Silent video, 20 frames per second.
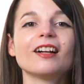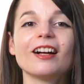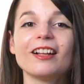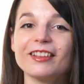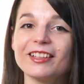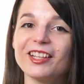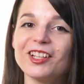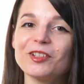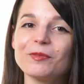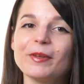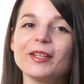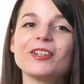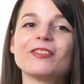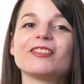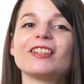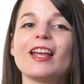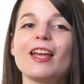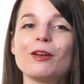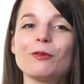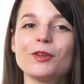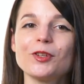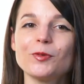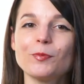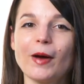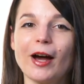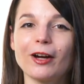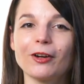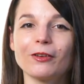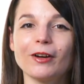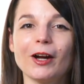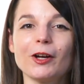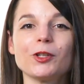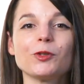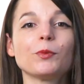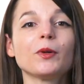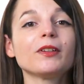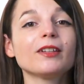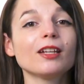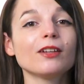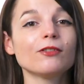A little bit of language background
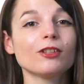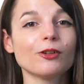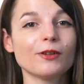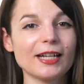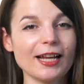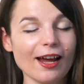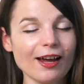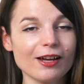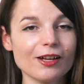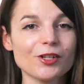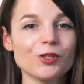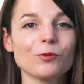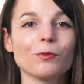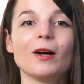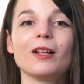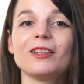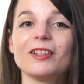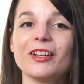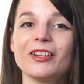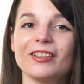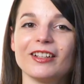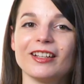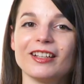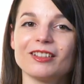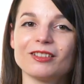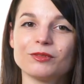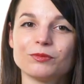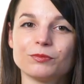will give you an edge while learning.